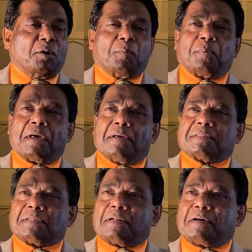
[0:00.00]
no plague
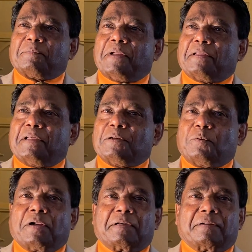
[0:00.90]
shall come nigh thy
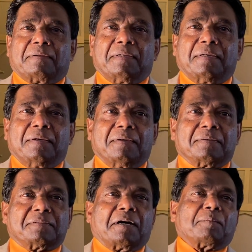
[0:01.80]
dwelling.
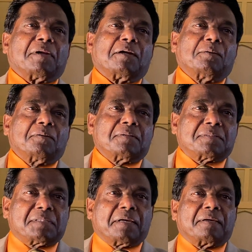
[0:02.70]
So I'm not going to
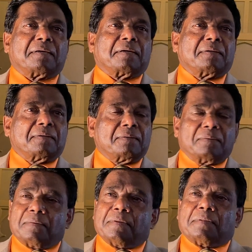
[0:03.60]
say
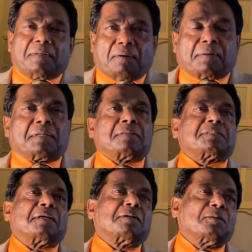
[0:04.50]
the doctor is
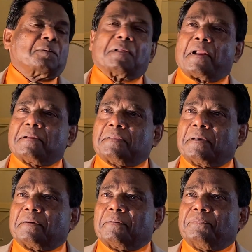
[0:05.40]
trying to do the right
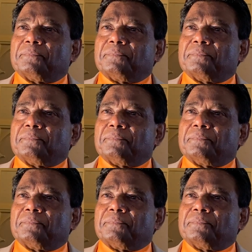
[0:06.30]
thing.